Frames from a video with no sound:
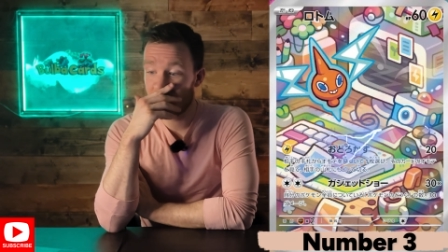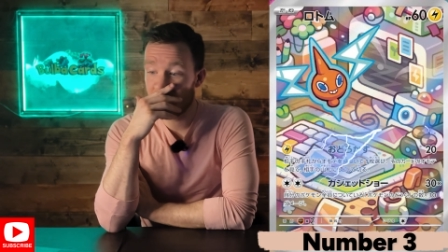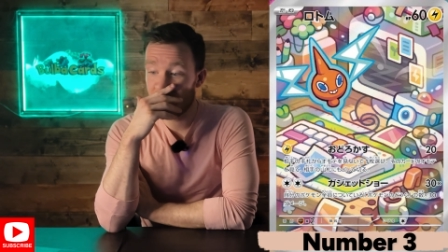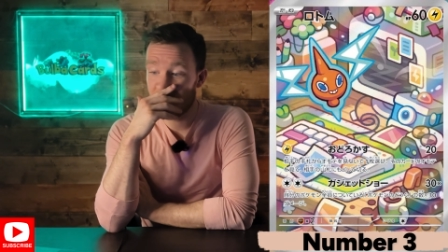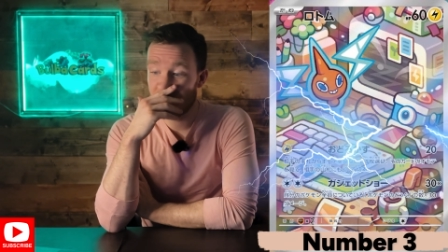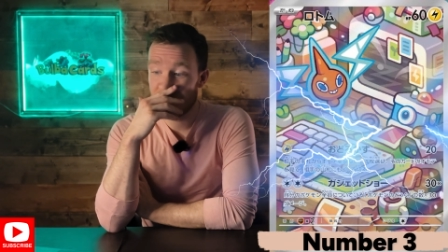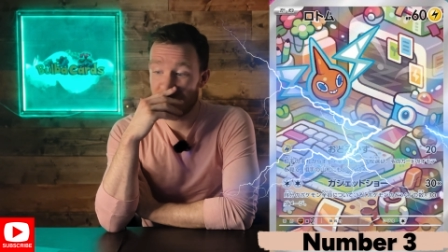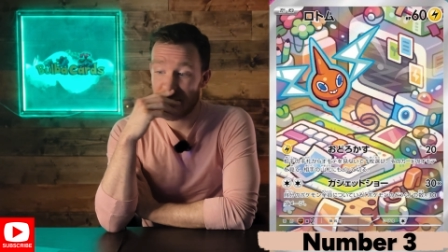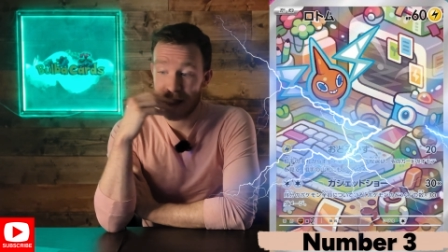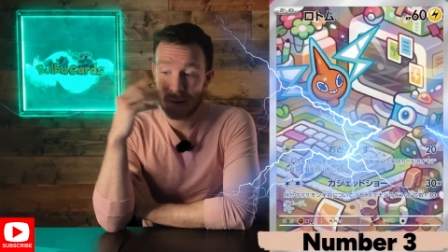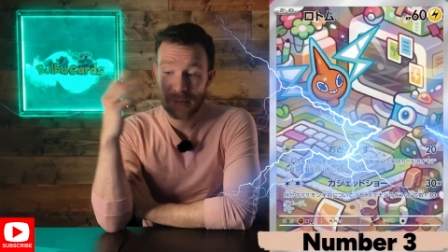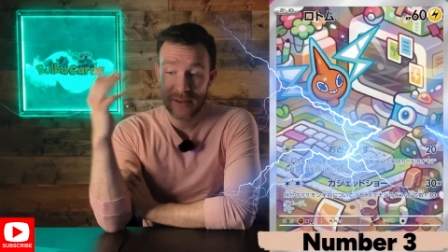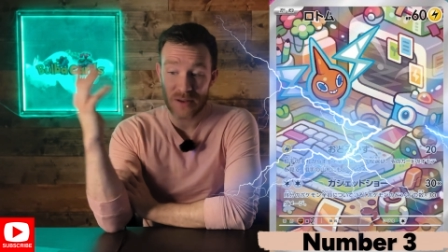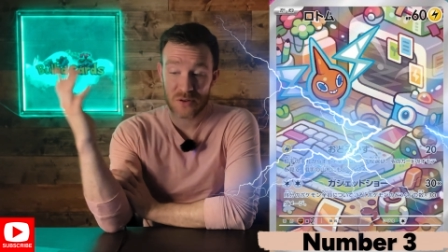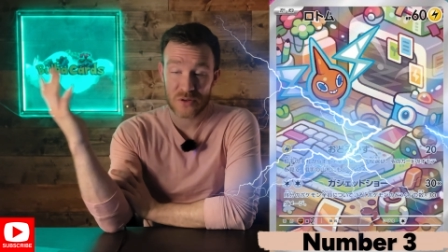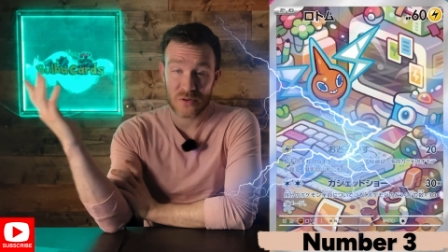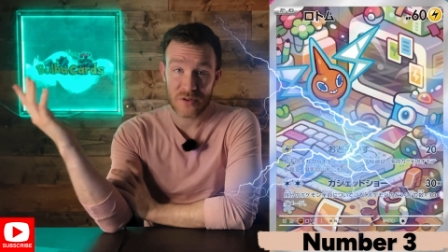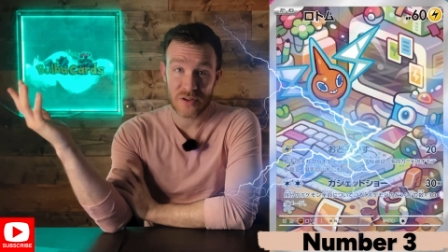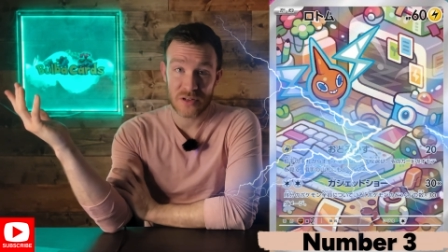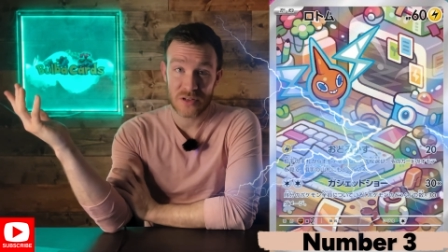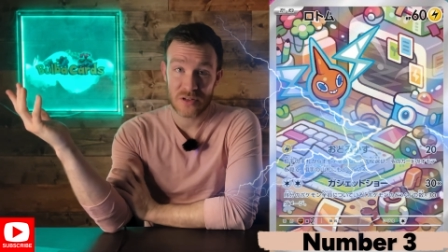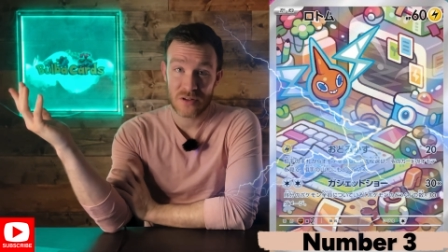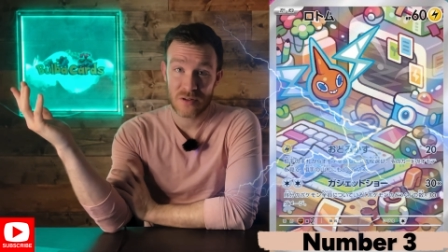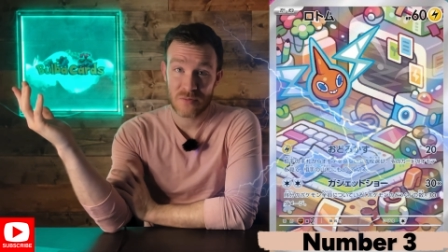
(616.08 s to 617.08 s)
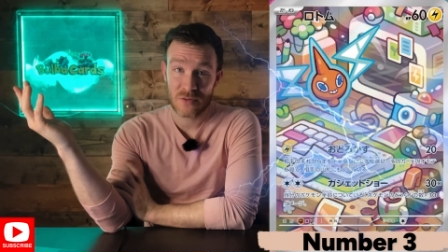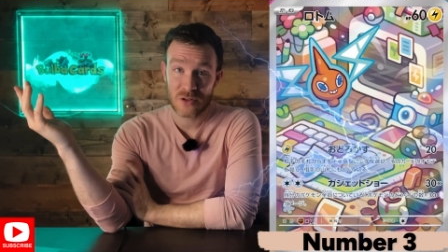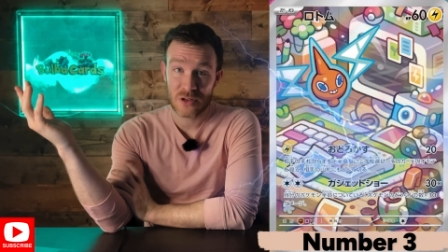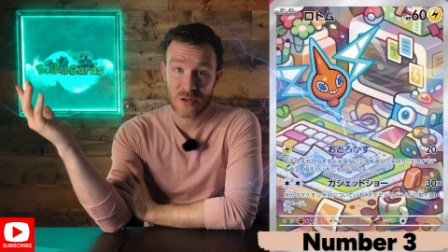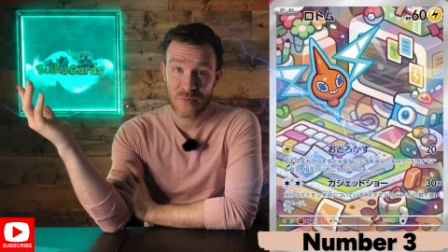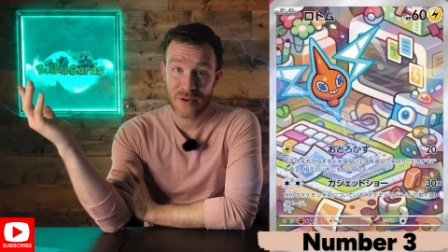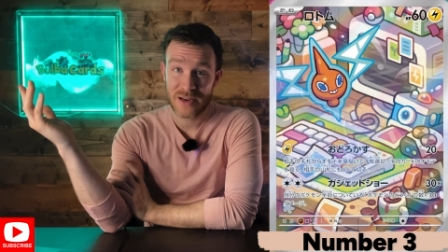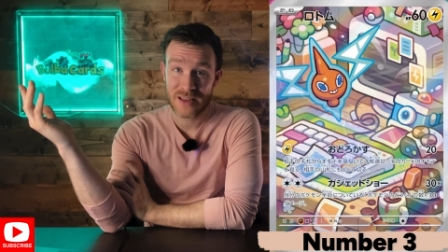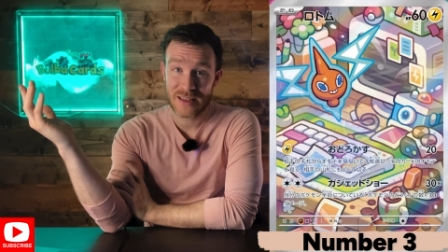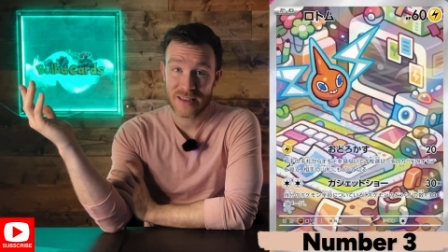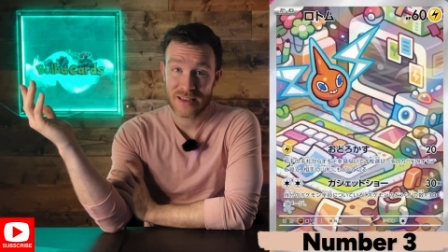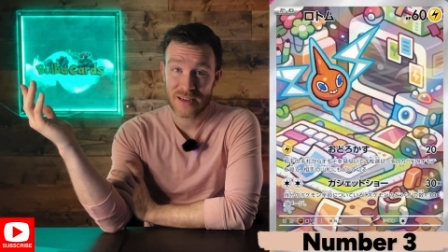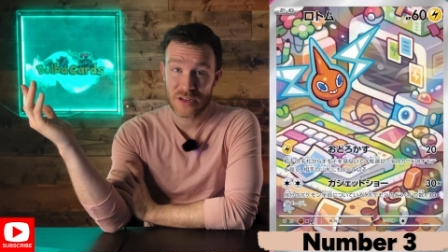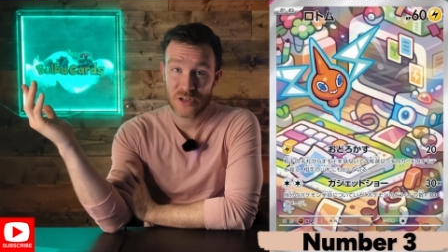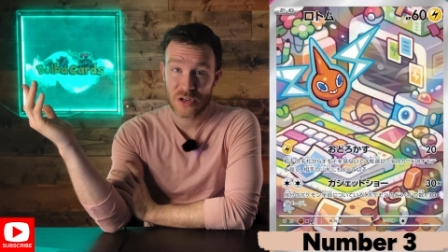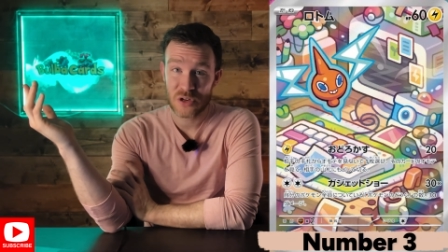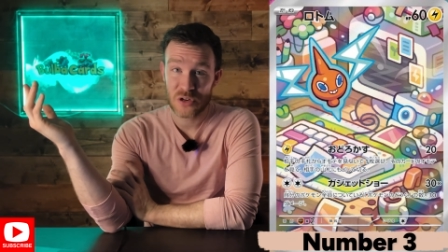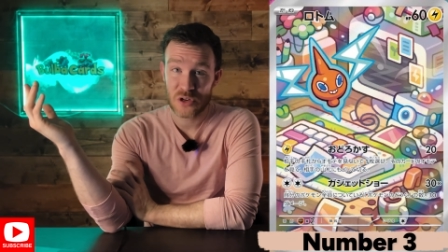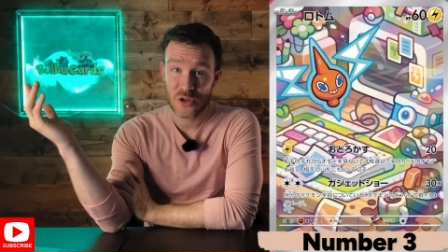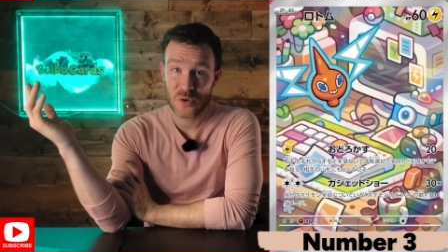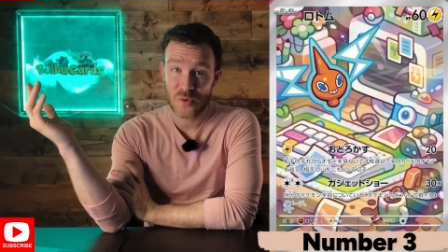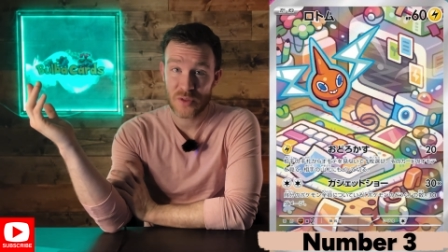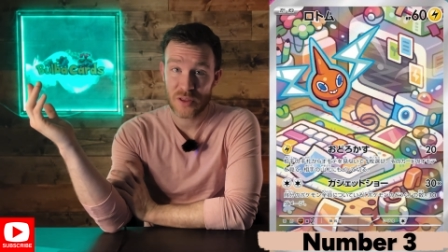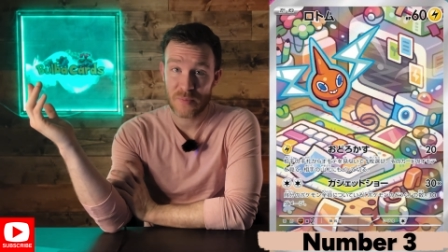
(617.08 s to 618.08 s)
maybe there's only so many things you
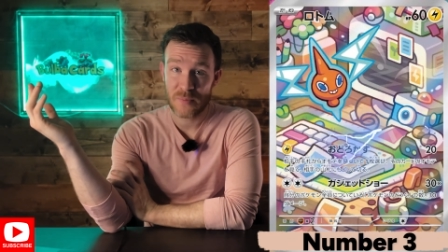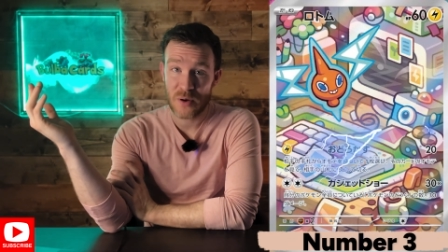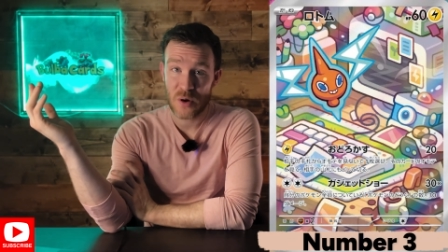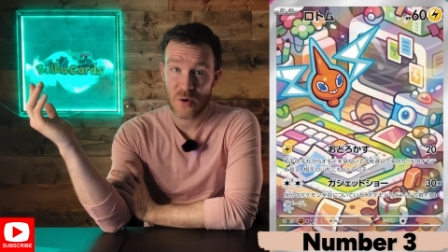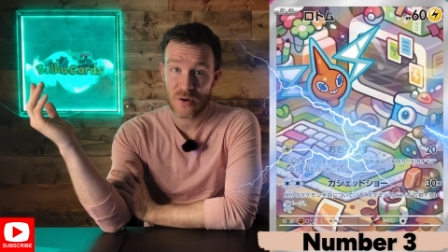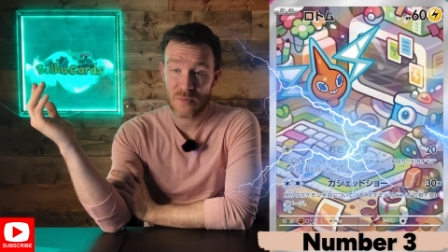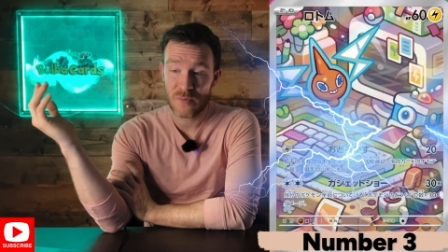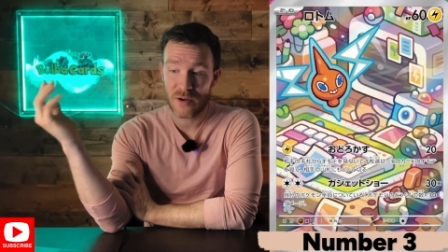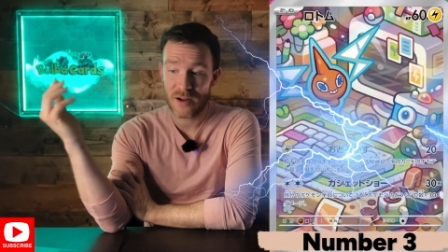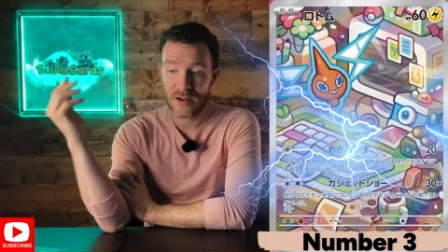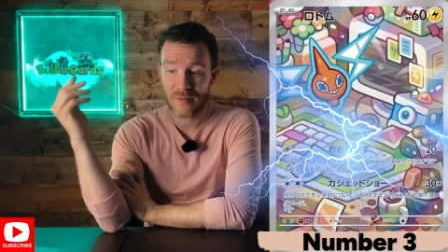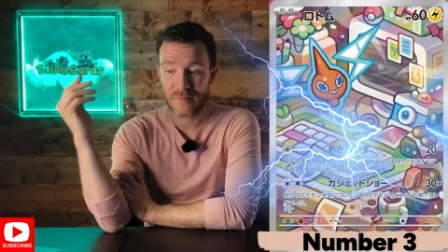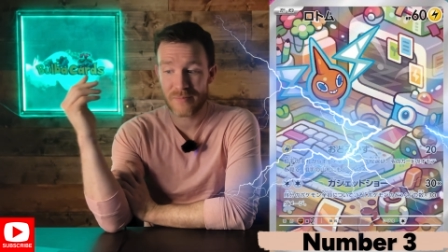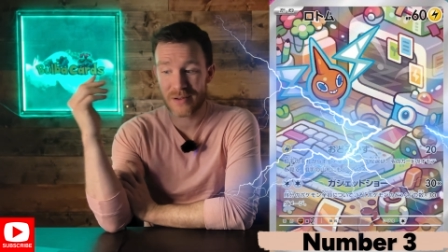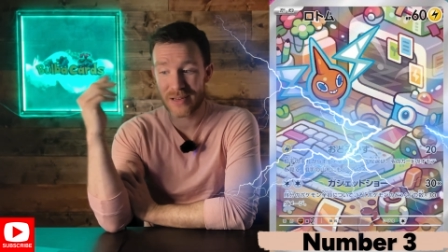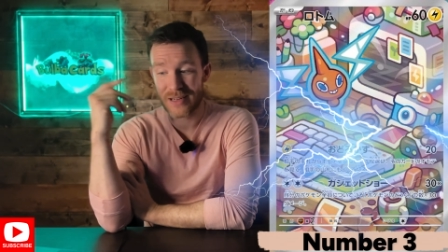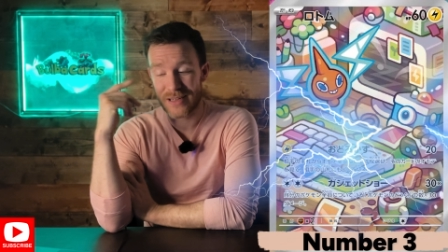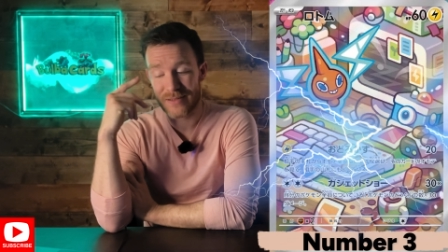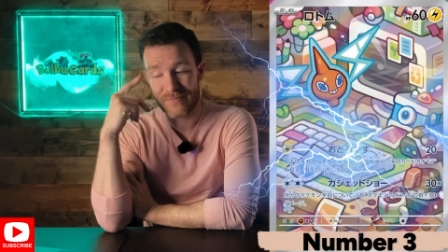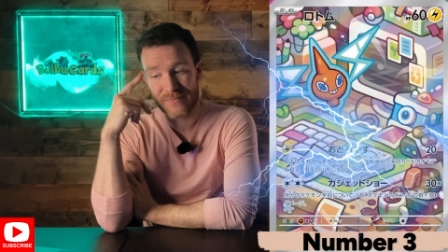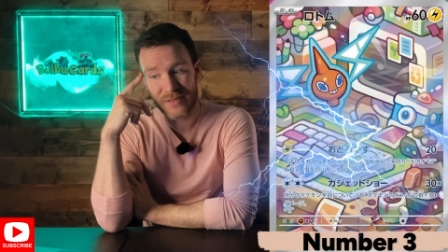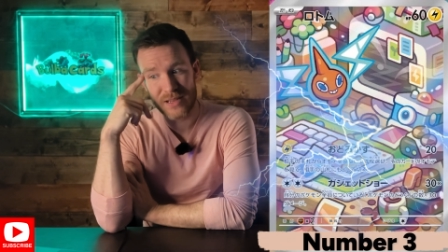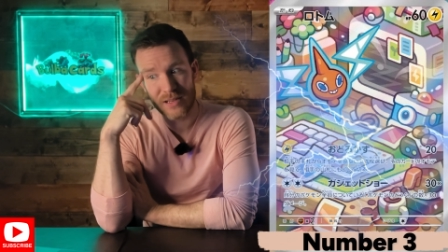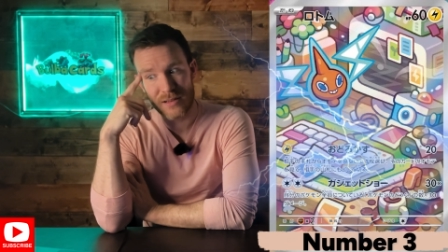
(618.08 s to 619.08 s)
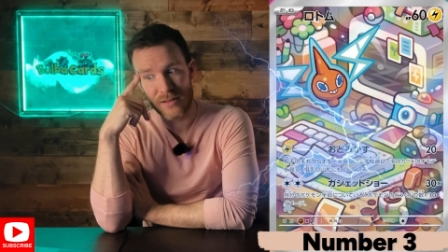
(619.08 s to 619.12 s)
can do with a Pokemon, but